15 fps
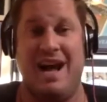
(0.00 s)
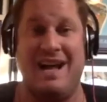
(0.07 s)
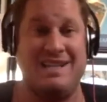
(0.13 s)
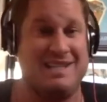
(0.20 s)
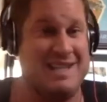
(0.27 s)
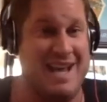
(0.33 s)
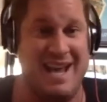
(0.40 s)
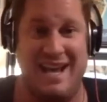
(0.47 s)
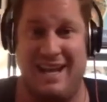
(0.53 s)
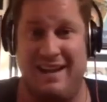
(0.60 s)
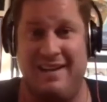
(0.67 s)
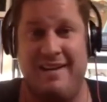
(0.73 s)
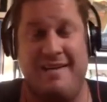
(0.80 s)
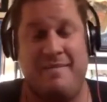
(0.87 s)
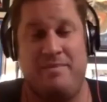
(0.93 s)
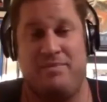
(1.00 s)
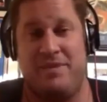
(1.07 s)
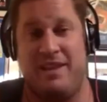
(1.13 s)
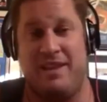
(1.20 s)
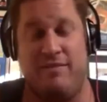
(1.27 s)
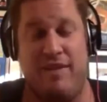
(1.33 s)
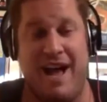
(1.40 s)
Not saying
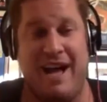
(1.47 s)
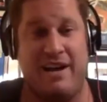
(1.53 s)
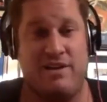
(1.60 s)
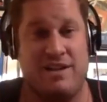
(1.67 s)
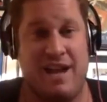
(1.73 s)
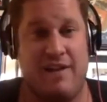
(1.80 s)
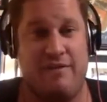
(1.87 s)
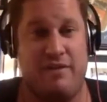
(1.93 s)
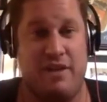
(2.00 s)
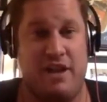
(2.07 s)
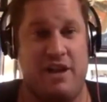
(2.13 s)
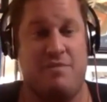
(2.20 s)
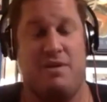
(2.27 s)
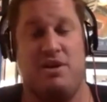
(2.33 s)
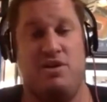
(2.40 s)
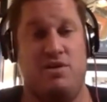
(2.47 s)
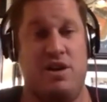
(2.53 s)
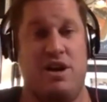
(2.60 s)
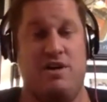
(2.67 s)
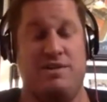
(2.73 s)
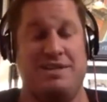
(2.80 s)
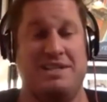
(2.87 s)
the Flacco's out for the year, but
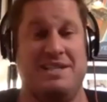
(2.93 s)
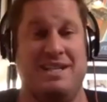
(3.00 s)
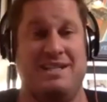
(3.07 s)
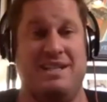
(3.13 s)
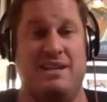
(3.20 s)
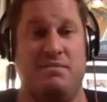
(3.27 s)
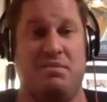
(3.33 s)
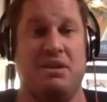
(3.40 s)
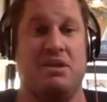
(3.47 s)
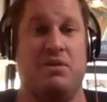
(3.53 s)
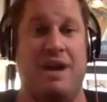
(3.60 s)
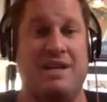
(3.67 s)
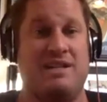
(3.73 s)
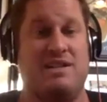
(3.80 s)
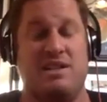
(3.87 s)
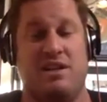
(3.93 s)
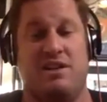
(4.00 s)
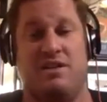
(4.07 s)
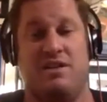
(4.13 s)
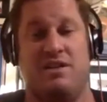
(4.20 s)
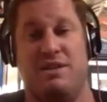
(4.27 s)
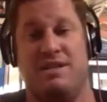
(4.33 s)
who knows? As this thing progresses,
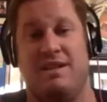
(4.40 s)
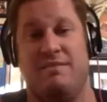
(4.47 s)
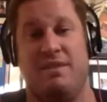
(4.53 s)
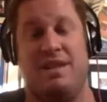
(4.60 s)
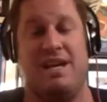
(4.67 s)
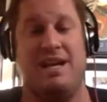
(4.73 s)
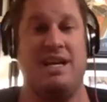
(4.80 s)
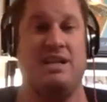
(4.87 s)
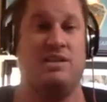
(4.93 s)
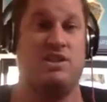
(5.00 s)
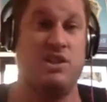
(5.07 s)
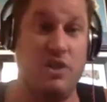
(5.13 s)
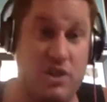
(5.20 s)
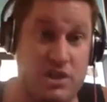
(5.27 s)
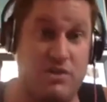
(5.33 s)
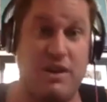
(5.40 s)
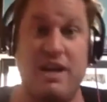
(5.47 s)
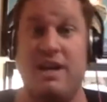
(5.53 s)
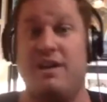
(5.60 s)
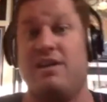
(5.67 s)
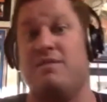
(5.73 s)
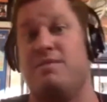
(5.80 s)
it could be something that needs
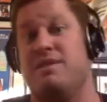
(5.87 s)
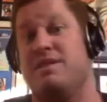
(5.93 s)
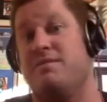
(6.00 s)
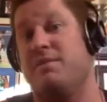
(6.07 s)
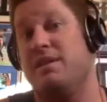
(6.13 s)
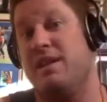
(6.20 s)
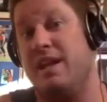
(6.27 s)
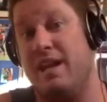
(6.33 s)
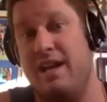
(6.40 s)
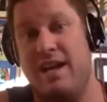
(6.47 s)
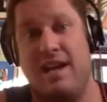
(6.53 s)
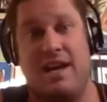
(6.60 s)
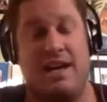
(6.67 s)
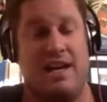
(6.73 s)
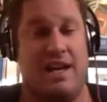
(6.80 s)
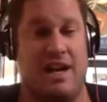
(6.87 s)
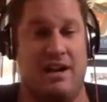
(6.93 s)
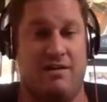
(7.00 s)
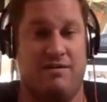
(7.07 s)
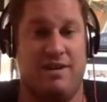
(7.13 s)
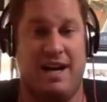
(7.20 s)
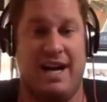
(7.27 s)
surgery. It could be something that you
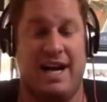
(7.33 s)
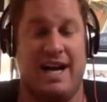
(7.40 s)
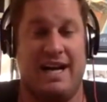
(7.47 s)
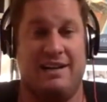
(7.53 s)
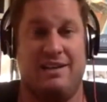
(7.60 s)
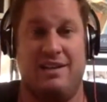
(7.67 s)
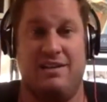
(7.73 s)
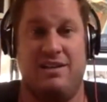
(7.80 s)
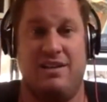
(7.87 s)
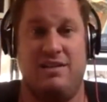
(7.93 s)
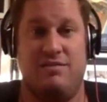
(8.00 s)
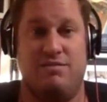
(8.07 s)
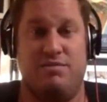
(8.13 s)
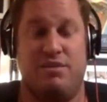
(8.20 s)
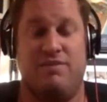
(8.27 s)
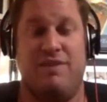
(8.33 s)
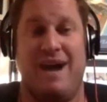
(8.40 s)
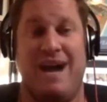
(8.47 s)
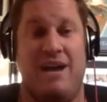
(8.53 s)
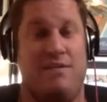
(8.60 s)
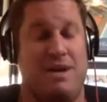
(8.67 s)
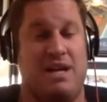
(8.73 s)
know uh, could could
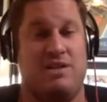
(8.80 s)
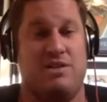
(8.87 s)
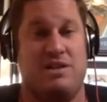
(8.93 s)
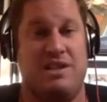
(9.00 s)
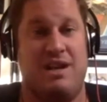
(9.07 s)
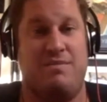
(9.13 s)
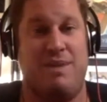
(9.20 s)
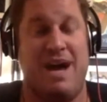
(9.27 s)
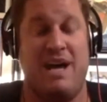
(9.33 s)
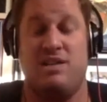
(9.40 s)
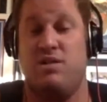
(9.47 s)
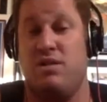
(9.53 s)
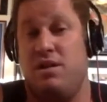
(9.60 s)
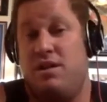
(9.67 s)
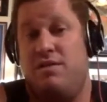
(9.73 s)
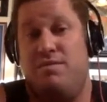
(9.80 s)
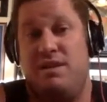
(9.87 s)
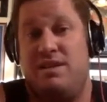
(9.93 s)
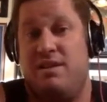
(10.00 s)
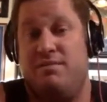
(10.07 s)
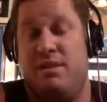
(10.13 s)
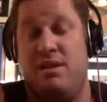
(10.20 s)
provide major setbacks, or it could be
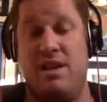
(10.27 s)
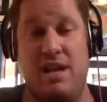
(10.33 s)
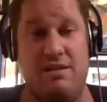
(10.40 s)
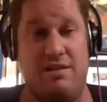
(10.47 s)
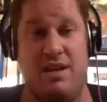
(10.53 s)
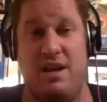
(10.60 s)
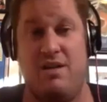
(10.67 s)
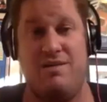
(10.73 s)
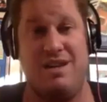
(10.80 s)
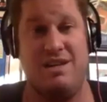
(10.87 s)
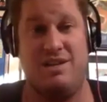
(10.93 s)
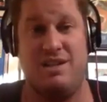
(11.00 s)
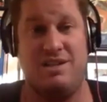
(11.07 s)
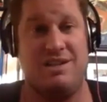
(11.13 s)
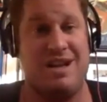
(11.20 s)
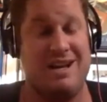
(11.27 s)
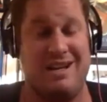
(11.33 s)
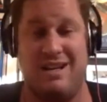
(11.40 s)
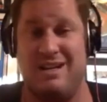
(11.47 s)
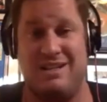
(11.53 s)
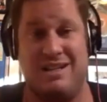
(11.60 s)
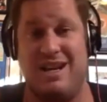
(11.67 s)
something that you know he's just not
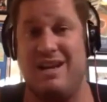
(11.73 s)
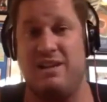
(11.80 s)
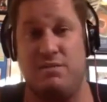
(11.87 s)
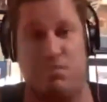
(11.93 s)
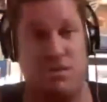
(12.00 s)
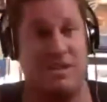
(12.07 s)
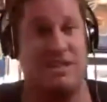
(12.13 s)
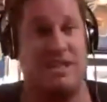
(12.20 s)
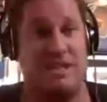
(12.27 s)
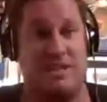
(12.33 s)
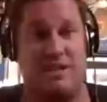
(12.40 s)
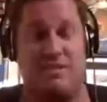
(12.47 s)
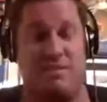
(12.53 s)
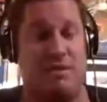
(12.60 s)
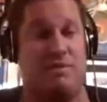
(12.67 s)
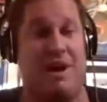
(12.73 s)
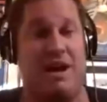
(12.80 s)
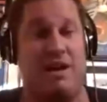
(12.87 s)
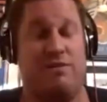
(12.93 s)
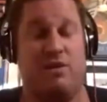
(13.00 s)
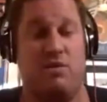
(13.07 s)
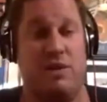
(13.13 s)
going to sit out the preseason and be
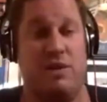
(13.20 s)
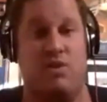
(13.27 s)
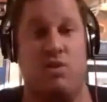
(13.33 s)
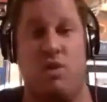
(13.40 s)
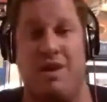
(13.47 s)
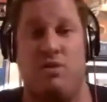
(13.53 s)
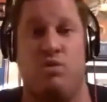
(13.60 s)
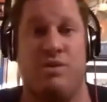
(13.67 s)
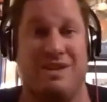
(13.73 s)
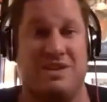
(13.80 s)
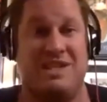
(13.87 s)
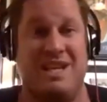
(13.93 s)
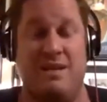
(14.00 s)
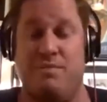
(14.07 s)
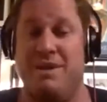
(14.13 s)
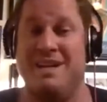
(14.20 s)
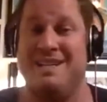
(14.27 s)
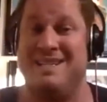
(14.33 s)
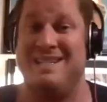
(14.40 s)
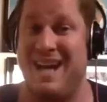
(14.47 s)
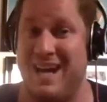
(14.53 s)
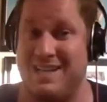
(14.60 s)
ready for Week One. We'll see, but it
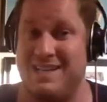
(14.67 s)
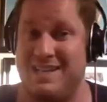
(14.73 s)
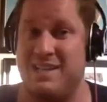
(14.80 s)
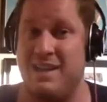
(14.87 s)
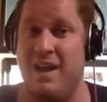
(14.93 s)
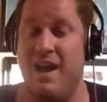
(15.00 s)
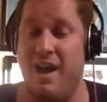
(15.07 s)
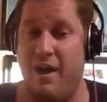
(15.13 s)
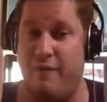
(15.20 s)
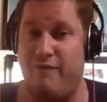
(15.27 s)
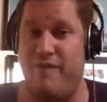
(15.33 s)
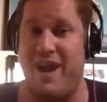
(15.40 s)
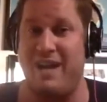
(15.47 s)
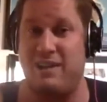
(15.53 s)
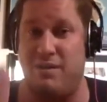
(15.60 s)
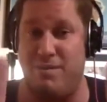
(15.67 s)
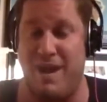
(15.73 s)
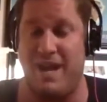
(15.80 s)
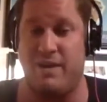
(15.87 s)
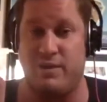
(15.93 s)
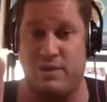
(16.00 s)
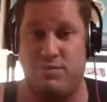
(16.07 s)
does affect the
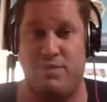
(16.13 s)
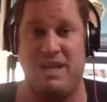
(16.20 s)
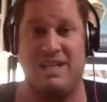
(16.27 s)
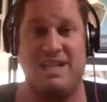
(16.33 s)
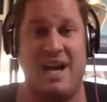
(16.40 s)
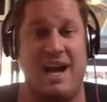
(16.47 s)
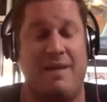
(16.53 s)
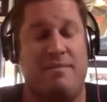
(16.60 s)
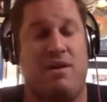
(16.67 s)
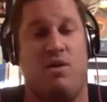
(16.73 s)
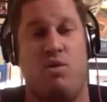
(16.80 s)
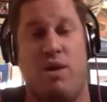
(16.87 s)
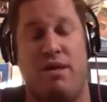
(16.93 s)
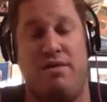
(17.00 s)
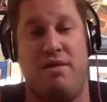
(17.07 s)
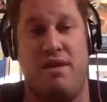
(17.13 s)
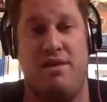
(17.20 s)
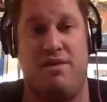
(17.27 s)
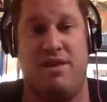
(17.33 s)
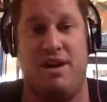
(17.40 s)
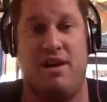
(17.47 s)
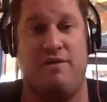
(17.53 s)
Bengals big time with
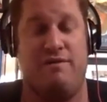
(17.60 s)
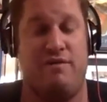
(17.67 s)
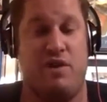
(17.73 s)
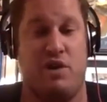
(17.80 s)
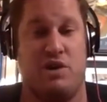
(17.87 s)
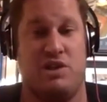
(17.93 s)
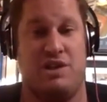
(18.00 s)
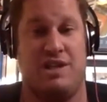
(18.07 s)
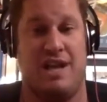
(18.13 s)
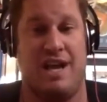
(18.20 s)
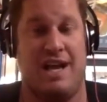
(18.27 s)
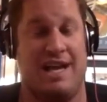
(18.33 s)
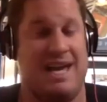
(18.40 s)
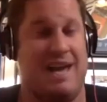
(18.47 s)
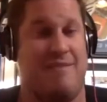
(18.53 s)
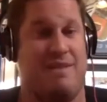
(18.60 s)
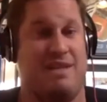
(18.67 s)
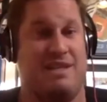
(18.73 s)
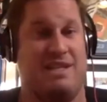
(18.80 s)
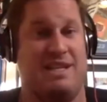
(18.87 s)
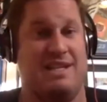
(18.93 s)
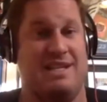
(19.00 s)
their first uh, game of the
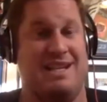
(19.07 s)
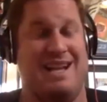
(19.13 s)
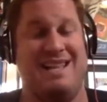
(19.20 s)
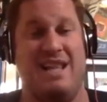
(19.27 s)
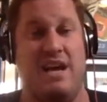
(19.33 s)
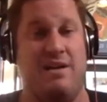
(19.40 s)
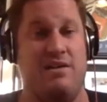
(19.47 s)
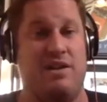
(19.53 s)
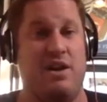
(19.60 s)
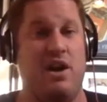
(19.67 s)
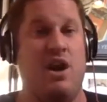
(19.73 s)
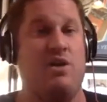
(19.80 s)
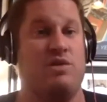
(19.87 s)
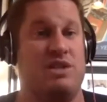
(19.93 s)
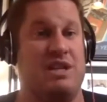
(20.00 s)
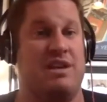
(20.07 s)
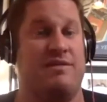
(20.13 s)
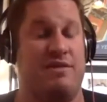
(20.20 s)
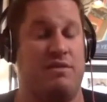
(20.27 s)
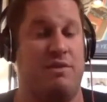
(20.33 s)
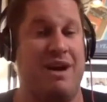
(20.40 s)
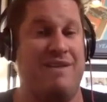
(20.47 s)
season and their their hosting of
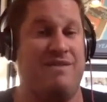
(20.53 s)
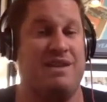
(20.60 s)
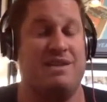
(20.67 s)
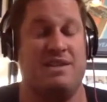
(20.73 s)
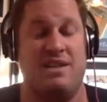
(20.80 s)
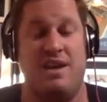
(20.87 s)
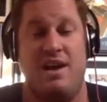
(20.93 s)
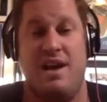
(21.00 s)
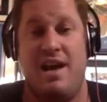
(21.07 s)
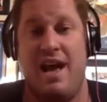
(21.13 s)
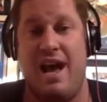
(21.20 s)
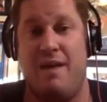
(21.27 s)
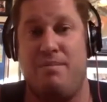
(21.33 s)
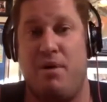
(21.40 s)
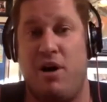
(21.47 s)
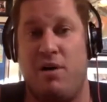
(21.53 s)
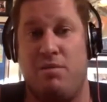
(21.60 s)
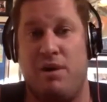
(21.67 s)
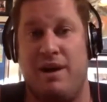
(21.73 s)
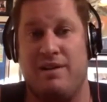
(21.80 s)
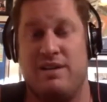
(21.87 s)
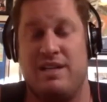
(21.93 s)
the Ravens at Paul
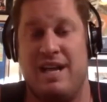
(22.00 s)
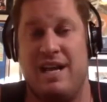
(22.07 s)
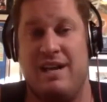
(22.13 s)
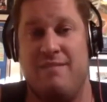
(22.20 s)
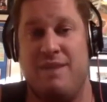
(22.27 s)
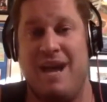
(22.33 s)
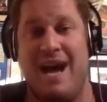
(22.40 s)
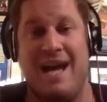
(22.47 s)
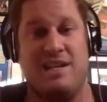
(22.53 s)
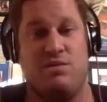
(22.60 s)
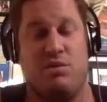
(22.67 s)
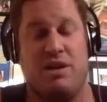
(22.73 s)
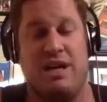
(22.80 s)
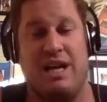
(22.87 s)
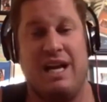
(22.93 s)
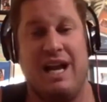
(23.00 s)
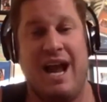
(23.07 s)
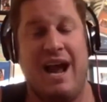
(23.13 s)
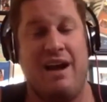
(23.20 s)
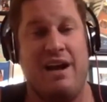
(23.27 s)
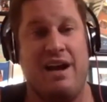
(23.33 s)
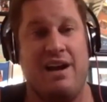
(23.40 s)
Brown Stadium. Guys, we're going to get
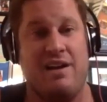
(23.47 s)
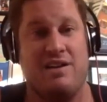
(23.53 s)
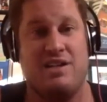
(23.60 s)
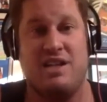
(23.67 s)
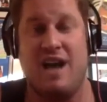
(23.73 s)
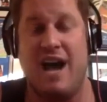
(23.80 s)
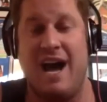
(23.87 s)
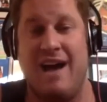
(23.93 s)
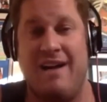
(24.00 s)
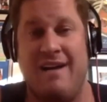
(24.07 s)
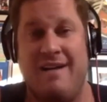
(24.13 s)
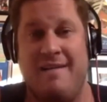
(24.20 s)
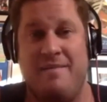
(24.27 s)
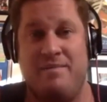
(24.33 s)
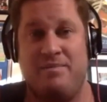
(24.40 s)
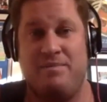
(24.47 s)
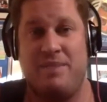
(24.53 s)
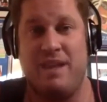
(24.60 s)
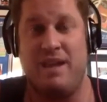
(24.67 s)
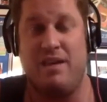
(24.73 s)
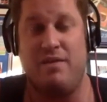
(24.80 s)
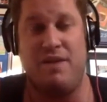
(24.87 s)
out of here. Scott,
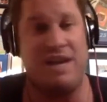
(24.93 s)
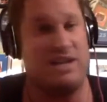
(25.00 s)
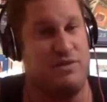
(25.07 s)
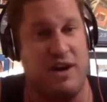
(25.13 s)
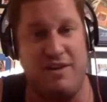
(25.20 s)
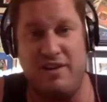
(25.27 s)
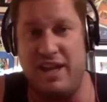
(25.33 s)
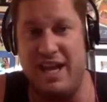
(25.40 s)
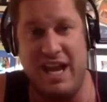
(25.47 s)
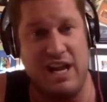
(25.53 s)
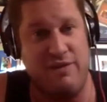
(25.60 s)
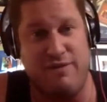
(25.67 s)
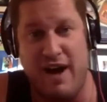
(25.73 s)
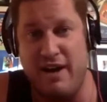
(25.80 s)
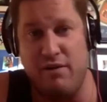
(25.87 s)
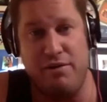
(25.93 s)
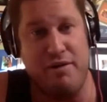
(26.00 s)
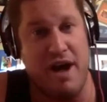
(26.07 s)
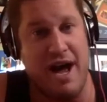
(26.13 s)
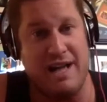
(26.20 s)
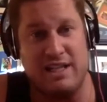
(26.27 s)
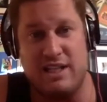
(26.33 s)
thanks for everything. Any final
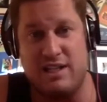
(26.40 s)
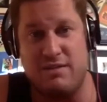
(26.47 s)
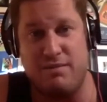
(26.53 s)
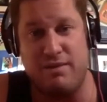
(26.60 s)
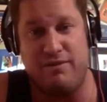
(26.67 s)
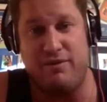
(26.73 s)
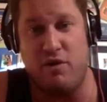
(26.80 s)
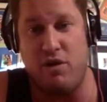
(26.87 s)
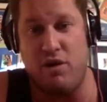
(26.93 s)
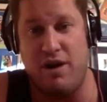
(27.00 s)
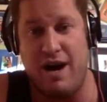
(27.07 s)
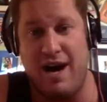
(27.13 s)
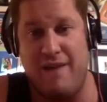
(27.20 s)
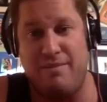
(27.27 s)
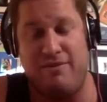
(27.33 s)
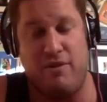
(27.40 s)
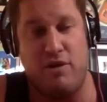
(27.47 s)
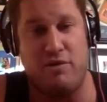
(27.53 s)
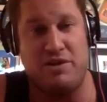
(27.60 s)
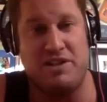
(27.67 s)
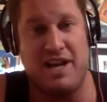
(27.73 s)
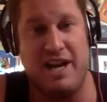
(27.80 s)
thoughts before uh,
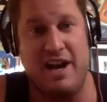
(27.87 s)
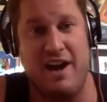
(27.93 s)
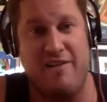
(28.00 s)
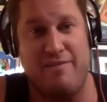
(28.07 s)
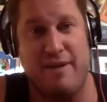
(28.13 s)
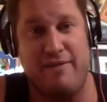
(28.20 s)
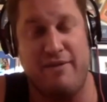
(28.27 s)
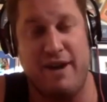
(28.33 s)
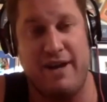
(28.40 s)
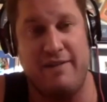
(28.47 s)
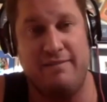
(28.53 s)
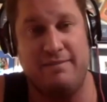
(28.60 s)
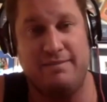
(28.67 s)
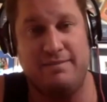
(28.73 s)
before we sign off, my friend?